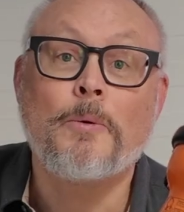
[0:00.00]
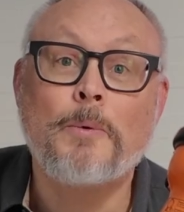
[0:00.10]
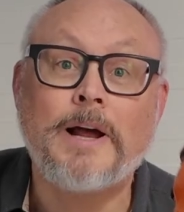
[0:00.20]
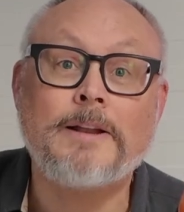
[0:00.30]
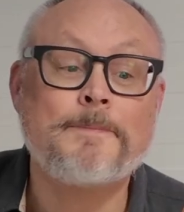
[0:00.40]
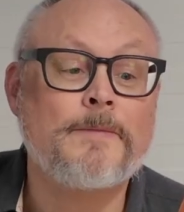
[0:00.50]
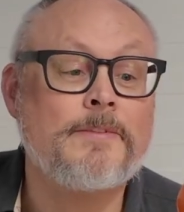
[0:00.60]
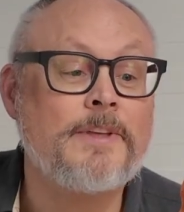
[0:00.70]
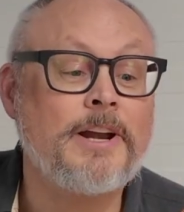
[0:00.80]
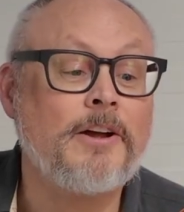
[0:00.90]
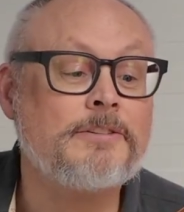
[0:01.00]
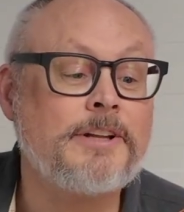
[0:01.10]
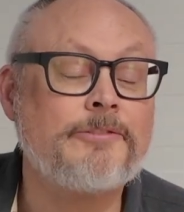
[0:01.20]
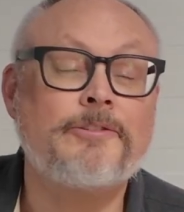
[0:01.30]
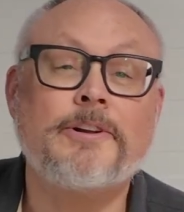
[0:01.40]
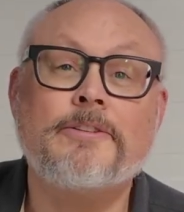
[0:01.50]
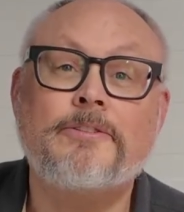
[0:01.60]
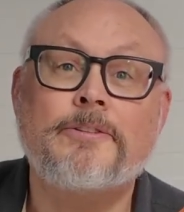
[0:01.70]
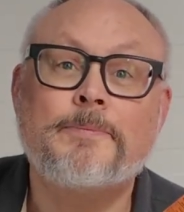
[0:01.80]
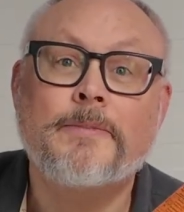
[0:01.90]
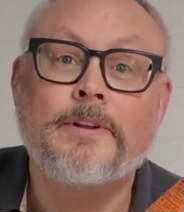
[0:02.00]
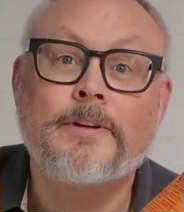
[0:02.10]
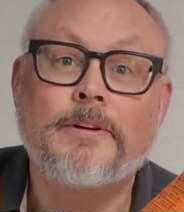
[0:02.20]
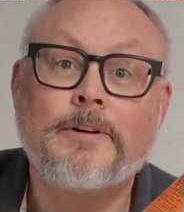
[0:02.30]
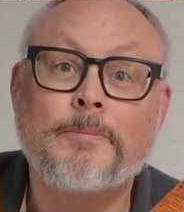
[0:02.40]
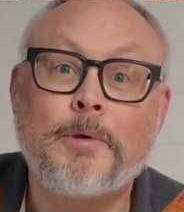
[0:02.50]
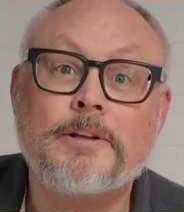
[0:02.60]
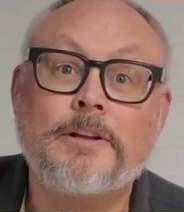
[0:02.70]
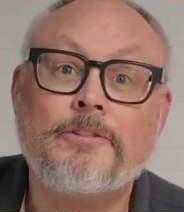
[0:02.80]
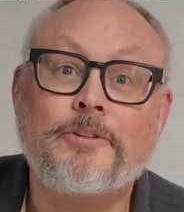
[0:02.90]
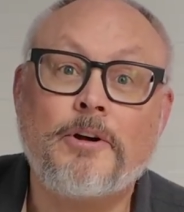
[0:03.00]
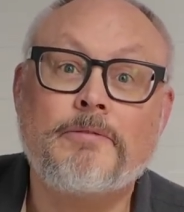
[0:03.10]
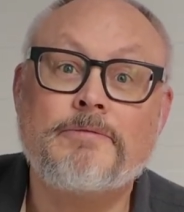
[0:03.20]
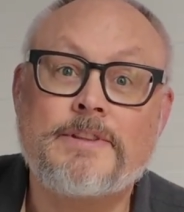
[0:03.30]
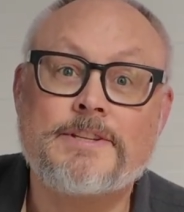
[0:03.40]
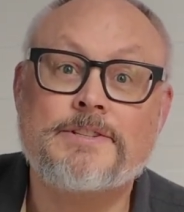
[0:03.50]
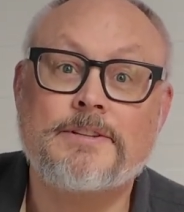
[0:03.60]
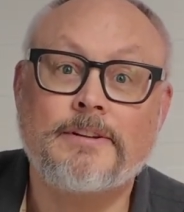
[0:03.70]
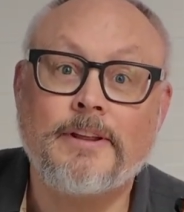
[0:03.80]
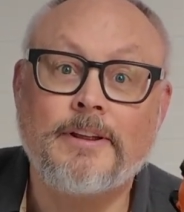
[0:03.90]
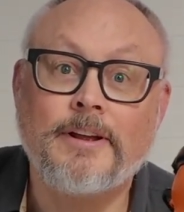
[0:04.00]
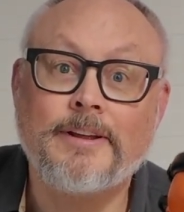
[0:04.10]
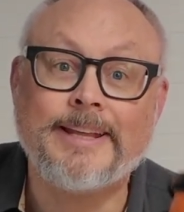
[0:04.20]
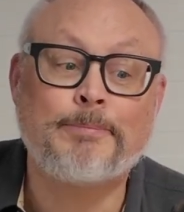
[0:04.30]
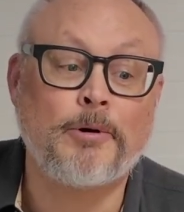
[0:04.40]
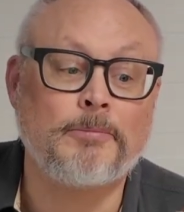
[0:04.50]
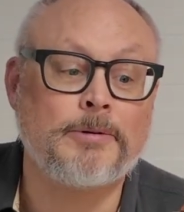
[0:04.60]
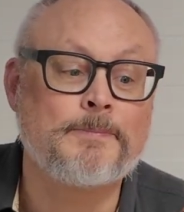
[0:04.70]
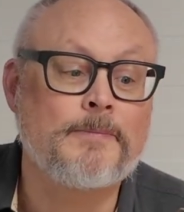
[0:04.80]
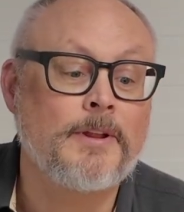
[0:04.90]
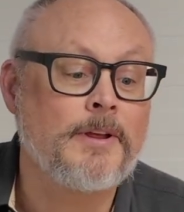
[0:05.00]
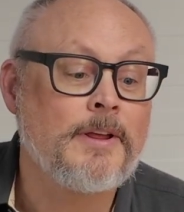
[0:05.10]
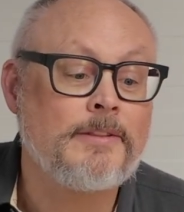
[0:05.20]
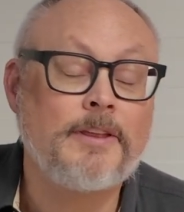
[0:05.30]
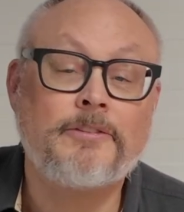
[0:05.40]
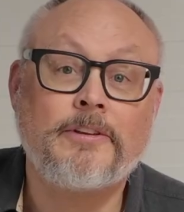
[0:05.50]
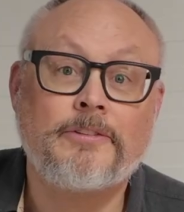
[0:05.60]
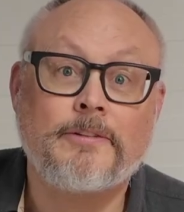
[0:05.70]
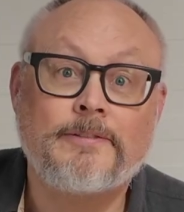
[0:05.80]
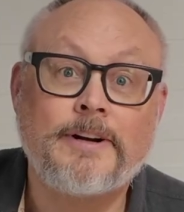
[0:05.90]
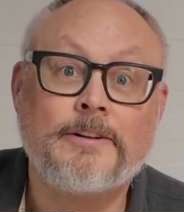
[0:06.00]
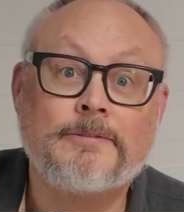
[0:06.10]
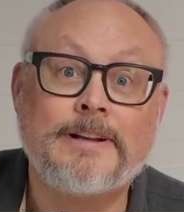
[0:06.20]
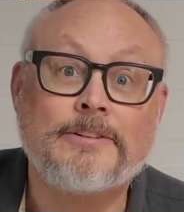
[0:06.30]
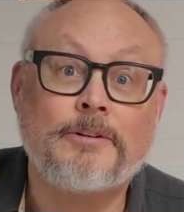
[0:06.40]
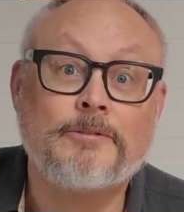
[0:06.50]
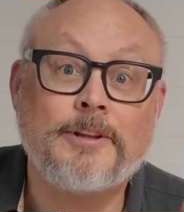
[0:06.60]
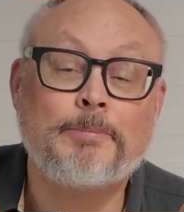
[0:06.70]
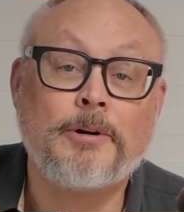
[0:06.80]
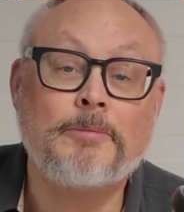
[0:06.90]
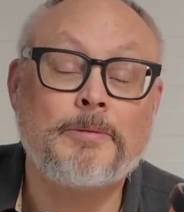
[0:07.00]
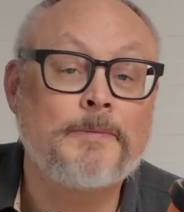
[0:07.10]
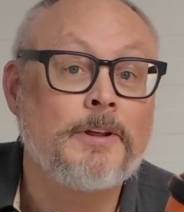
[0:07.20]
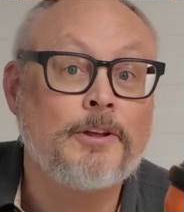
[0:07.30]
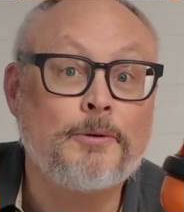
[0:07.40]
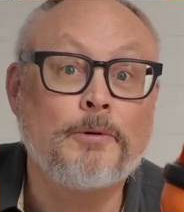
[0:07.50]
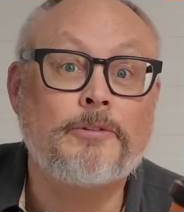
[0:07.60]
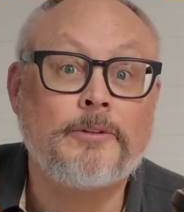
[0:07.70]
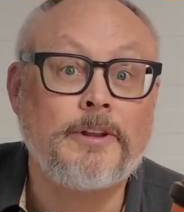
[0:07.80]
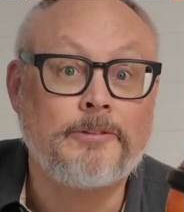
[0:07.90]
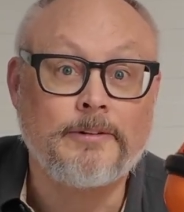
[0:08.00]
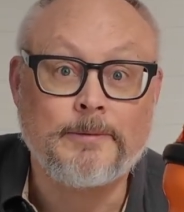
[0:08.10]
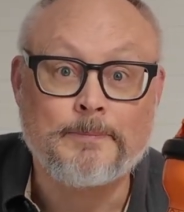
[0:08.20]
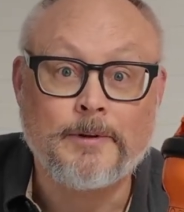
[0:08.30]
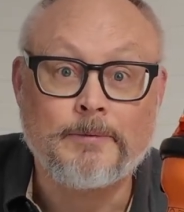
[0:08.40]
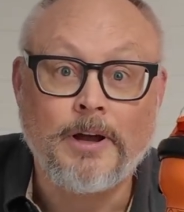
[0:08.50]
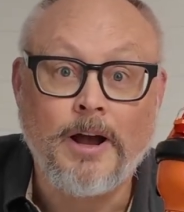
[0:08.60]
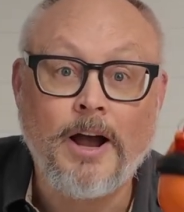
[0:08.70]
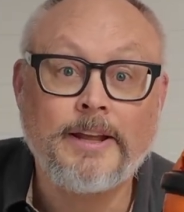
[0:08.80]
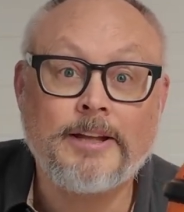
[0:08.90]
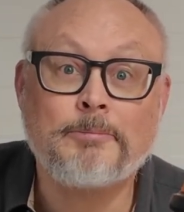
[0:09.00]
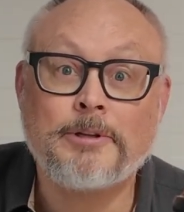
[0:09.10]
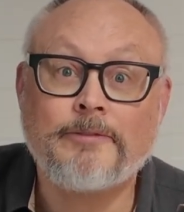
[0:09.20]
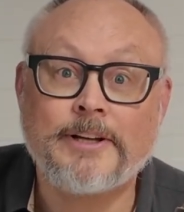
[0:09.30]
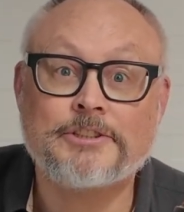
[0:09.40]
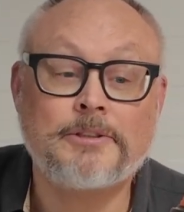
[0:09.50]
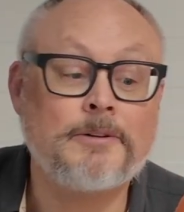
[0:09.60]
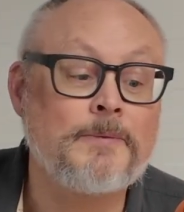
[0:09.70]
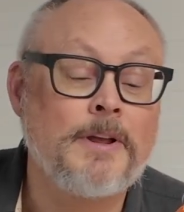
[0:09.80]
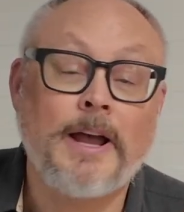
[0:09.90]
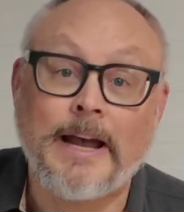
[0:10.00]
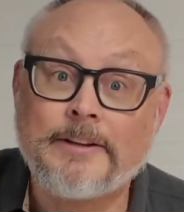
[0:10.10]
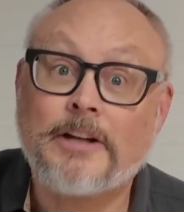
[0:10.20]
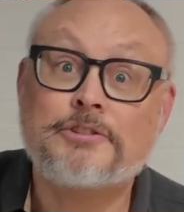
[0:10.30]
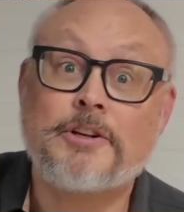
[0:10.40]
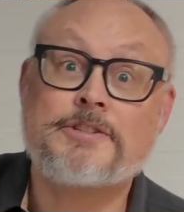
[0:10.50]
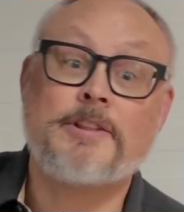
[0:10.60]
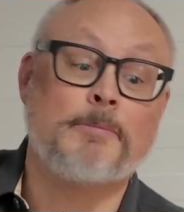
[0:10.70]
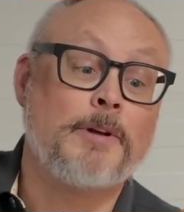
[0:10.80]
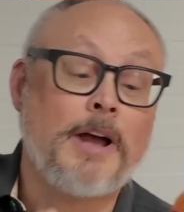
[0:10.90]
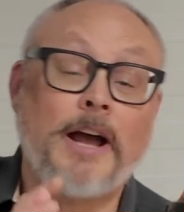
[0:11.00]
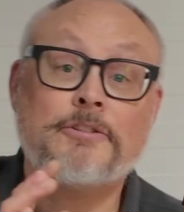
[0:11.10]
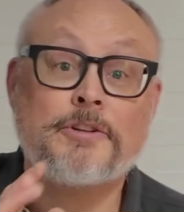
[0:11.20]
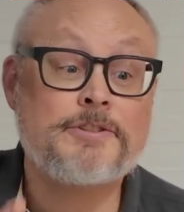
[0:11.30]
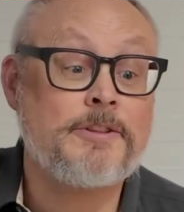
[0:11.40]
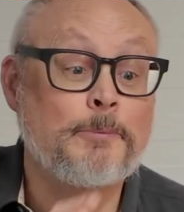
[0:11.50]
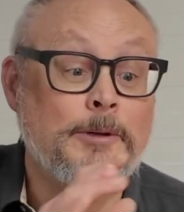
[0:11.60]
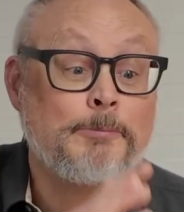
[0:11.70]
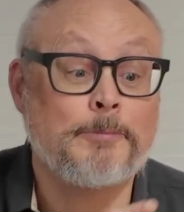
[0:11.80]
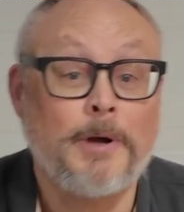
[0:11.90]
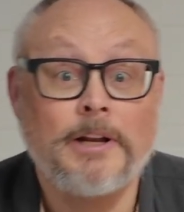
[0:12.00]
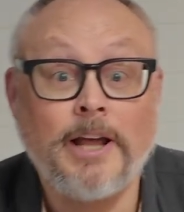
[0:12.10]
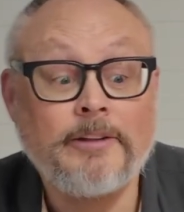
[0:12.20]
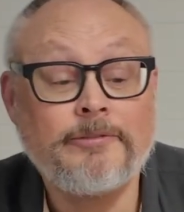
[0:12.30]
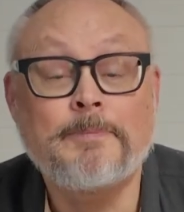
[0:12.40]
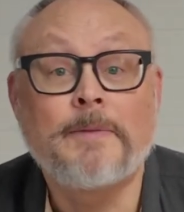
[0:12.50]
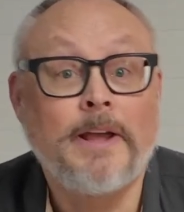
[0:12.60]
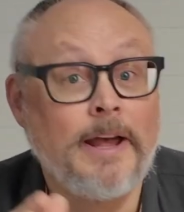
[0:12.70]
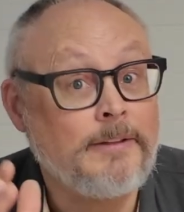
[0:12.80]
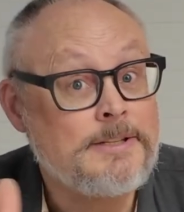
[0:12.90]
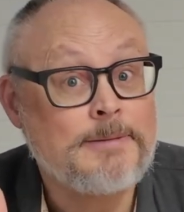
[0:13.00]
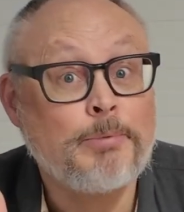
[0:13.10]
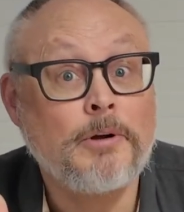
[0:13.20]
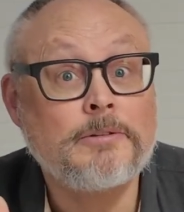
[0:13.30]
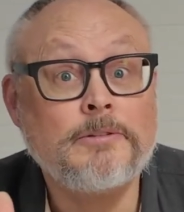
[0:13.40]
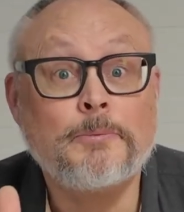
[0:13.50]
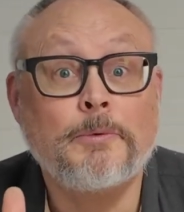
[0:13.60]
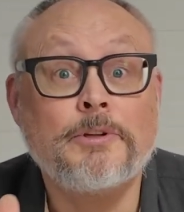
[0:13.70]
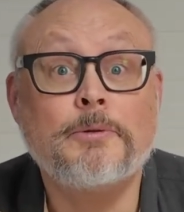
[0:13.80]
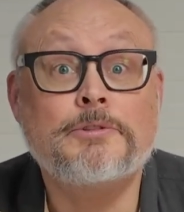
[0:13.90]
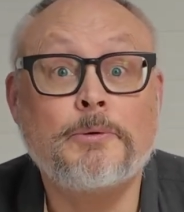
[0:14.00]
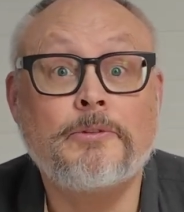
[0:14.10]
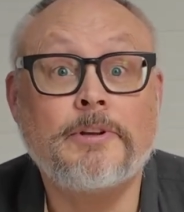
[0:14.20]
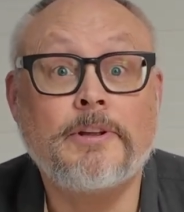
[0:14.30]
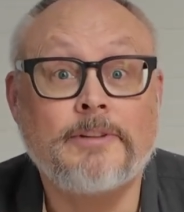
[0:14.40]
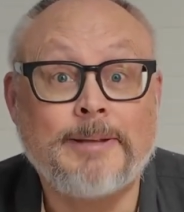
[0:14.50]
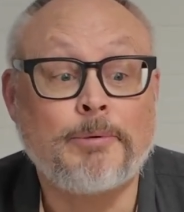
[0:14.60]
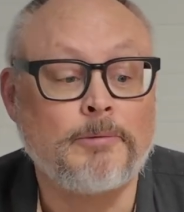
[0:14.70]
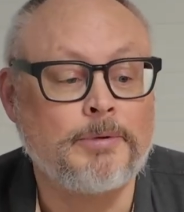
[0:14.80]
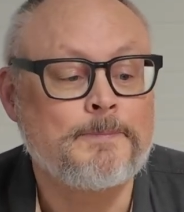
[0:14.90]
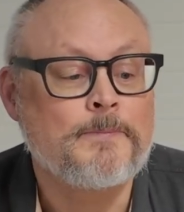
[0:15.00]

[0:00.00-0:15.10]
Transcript: Well, there are different models of this EPIRB. This is a very well-known EPIRB. Tron is a high-end manufacturer, and I trust them. I trust them with my life, and that's important when you're choosing an EPIRB.